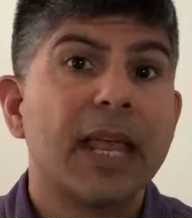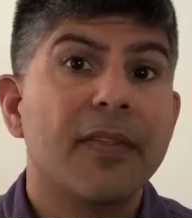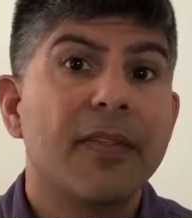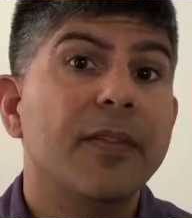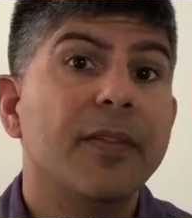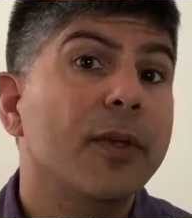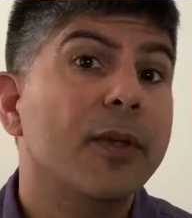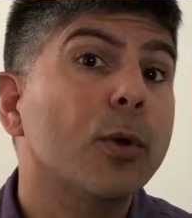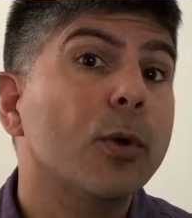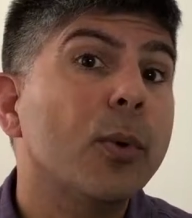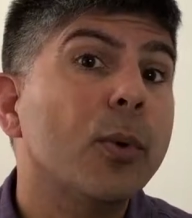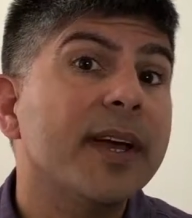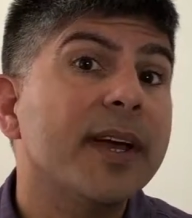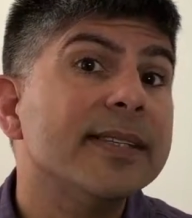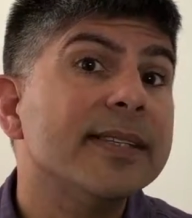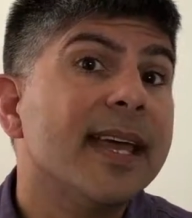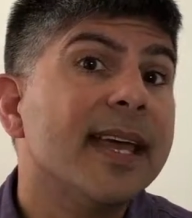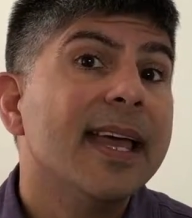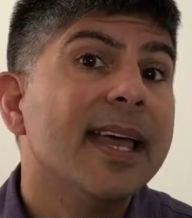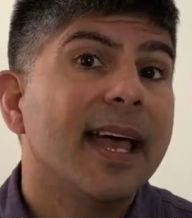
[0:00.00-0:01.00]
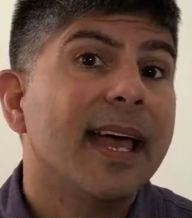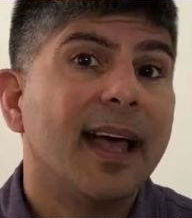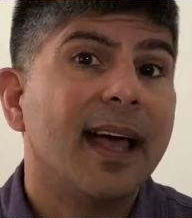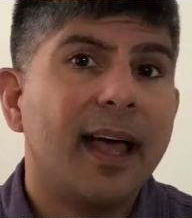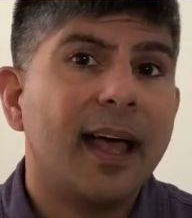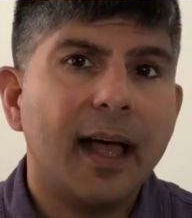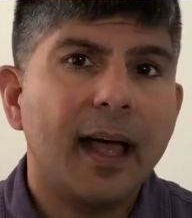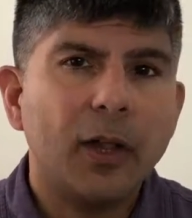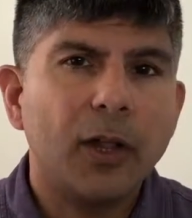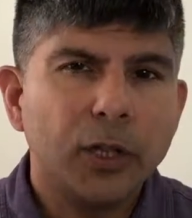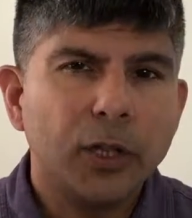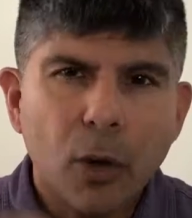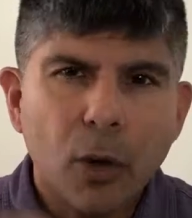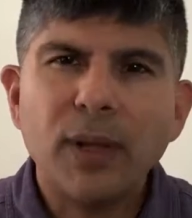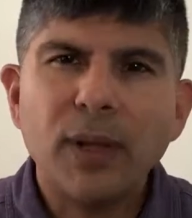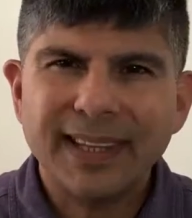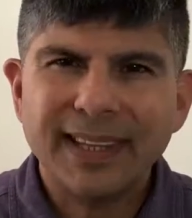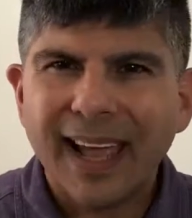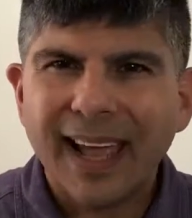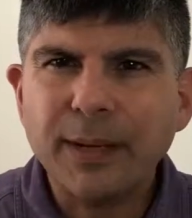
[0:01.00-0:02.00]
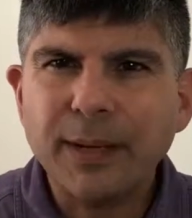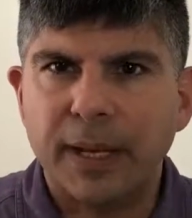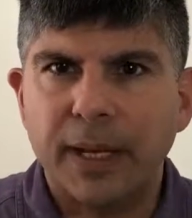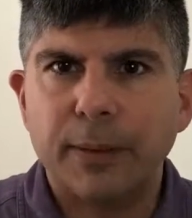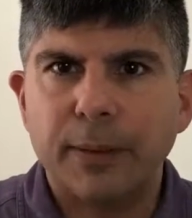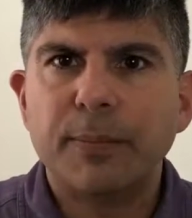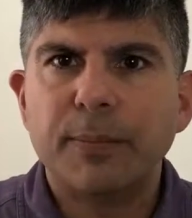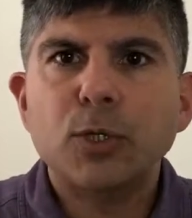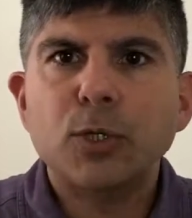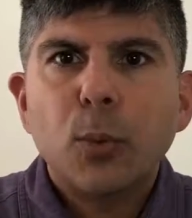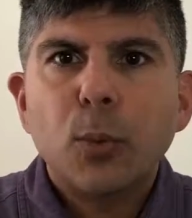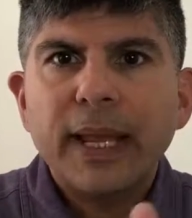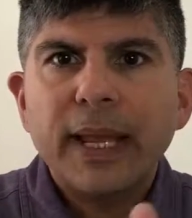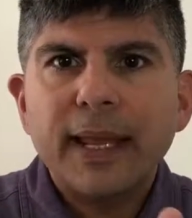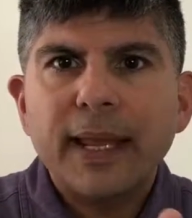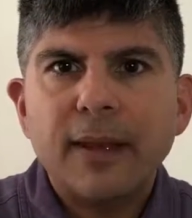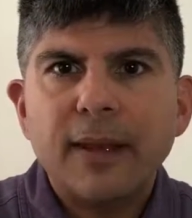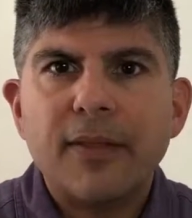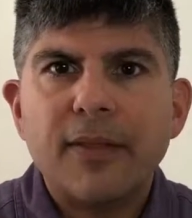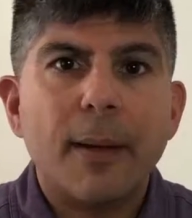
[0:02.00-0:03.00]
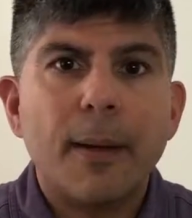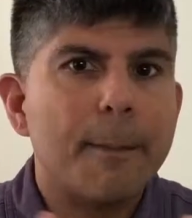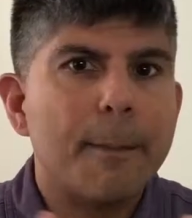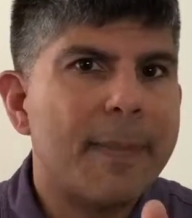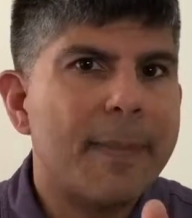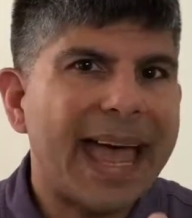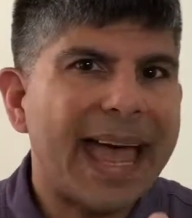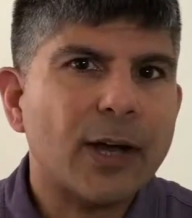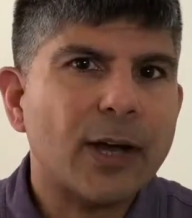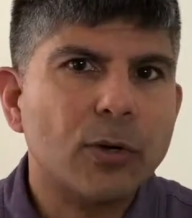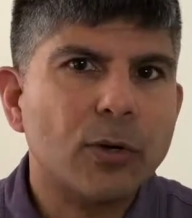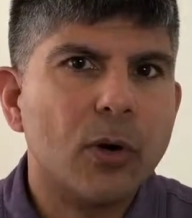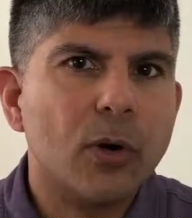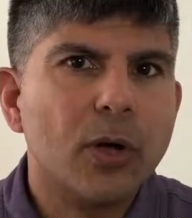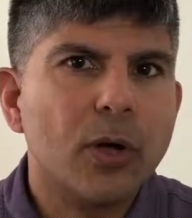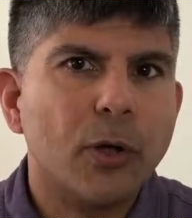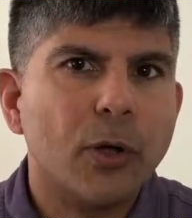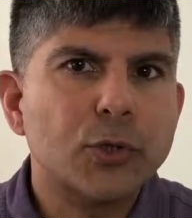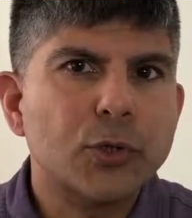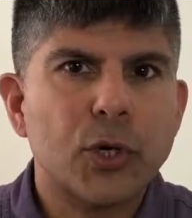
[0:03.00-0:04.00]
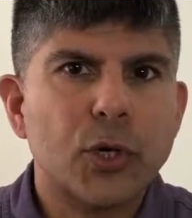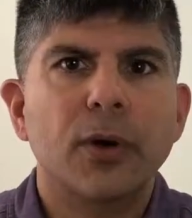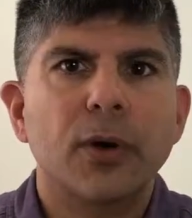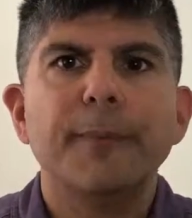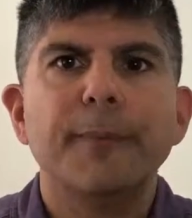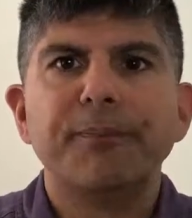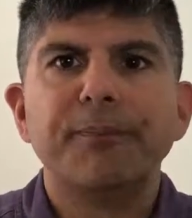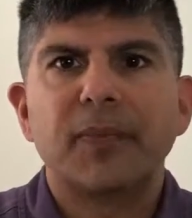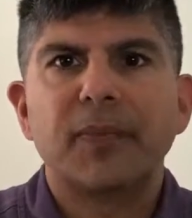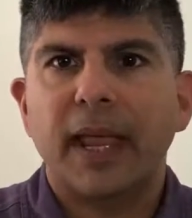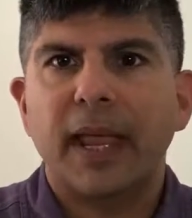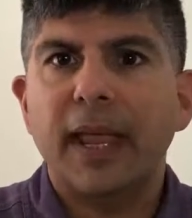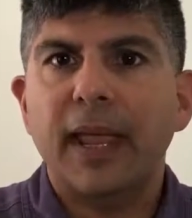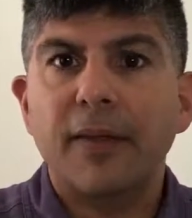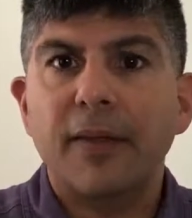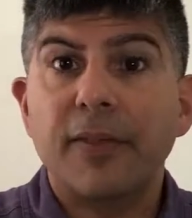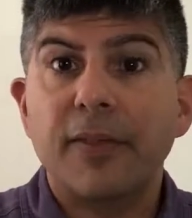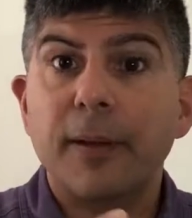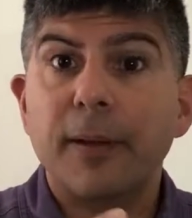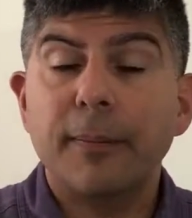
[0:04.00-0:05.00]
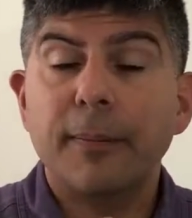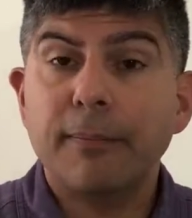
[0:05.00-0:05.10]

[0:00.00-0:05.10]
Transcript: That there was a low alignment between the macro culture and the